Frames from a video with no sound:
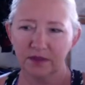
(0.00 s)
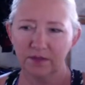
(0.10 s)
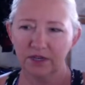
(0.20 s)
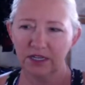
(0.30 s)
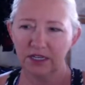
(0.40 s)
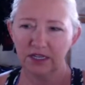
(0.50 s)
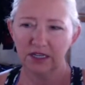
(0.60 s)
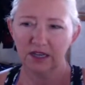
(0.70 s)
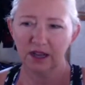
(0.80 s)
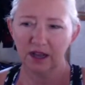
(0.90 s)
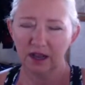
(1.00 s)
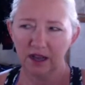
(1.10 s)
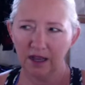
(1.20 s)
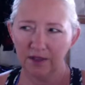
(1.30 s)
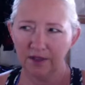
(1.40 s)
but
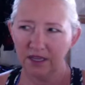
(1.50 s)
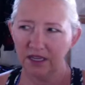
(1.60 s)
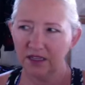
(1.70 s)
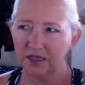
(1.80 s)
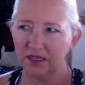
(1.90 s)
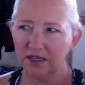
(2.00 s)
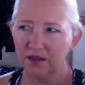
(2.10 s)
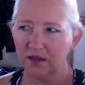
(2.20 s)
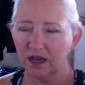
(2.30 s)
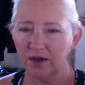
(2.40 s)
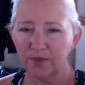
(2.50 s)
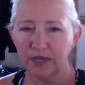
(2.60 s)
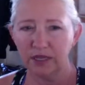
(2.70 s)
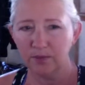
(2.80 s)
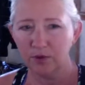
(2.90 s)
I think that a lot of
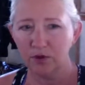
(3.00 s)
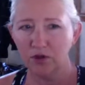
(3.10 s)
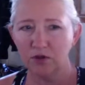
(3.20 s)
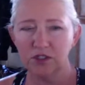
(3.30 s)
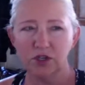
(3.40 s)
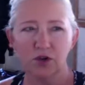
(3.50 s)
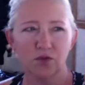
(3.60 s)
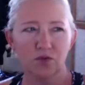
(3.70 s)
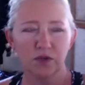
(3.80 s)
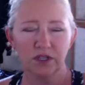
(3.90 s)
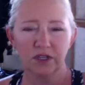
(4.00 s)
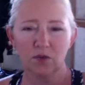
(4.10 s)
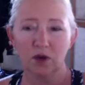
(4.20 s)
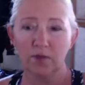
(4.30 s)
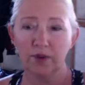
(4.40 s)
people don't really
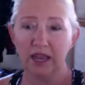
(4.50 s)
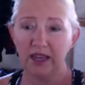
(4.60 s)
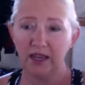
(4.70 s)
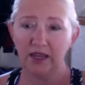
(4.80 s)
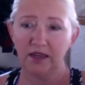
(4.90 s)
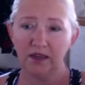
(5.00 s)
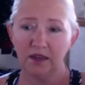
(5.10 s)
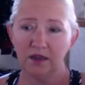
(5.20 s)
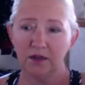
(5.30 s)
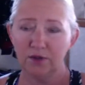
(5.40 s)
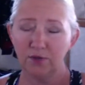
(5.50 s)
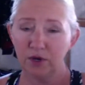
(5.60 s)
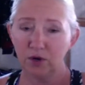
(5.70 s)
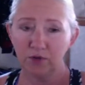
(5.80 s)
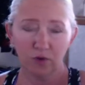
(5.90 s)
want to pay
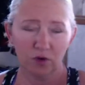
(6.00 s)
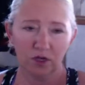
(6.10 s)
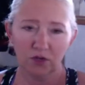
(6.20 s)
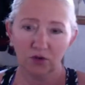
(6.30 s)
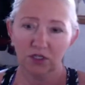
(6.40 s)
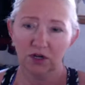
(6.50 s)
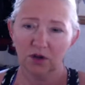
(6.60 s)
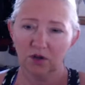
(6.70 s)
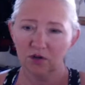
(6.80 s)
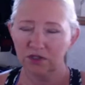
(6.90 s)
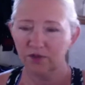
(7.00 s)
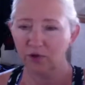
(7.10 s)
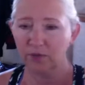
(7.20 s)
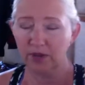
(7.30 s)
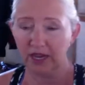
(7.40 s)
$300 or $400
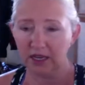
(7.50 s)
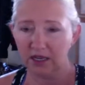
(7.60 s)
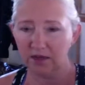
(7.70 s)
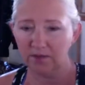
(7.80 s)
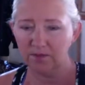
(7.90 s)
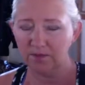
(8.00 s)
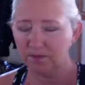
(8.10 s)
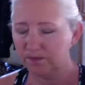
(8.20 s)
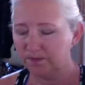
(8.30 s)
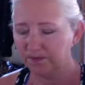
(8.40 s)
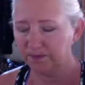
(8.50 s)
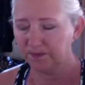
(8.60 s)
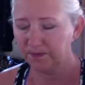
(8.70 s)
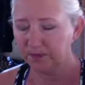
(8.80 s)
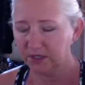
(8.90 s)
for a painting.
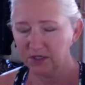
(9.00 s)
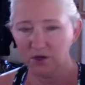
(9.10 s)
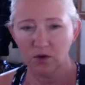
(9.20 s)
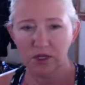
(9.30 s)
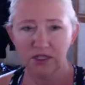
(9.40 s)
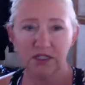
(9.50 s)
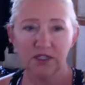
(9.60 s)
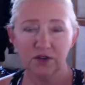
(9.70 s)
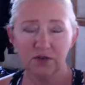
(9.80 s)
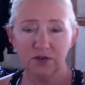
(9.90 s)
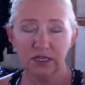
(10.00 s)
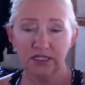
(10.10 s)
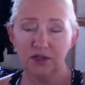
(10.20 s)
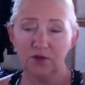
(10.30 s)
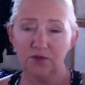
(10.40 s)
So it's
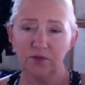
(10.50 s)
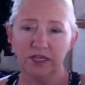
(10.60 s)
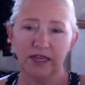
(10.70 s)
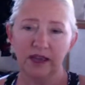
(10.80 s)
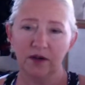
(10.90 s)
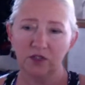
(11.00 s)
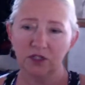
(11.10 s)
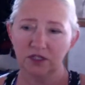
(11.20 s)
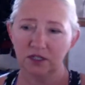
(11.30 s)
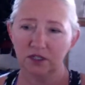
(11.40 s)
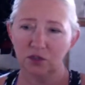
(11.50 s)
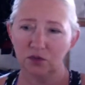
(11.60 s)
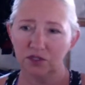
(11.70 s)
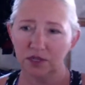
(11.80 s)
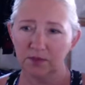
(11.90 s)
easier for me now just to
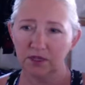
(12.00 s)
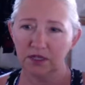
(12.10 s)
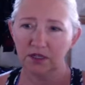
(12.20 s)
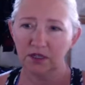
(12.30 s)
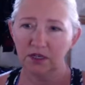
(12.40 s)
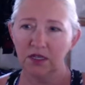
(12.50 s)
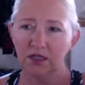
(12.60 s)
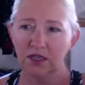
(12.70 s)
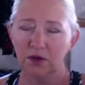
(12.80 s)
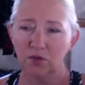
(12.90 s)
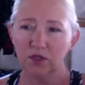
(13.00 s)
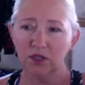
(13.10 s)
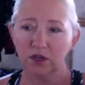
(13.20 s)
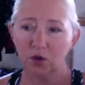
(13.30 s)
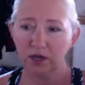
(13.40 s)
do something like a
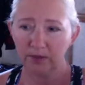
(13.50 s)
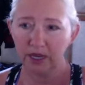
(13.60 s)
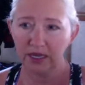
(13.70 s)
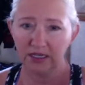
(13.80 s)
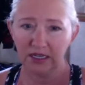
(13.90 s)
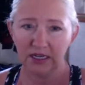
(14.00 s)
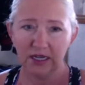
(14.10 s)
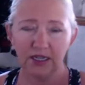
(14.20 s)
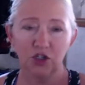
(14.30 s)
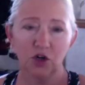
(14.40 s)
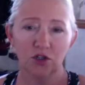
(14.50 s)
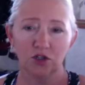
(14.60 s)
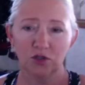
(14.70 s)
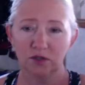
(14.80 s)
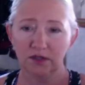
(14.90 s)
really quick painting and
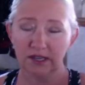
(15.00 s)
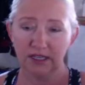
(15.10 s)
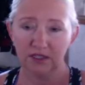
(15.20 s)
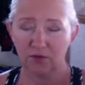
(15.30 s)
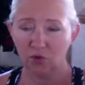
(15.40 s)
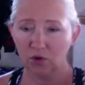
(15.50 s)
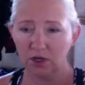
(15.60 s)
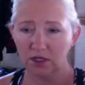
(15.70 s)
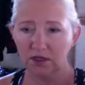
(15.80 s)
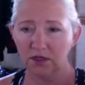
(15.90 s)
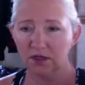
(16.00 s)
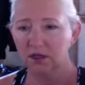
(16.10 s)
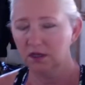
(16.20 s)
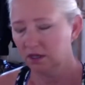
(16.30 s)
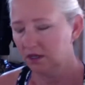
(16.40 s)
charge less for it.
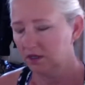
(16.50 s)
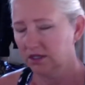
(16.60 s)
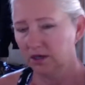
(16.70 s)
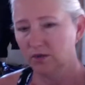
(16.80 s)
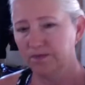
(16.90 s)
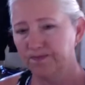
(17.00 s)
So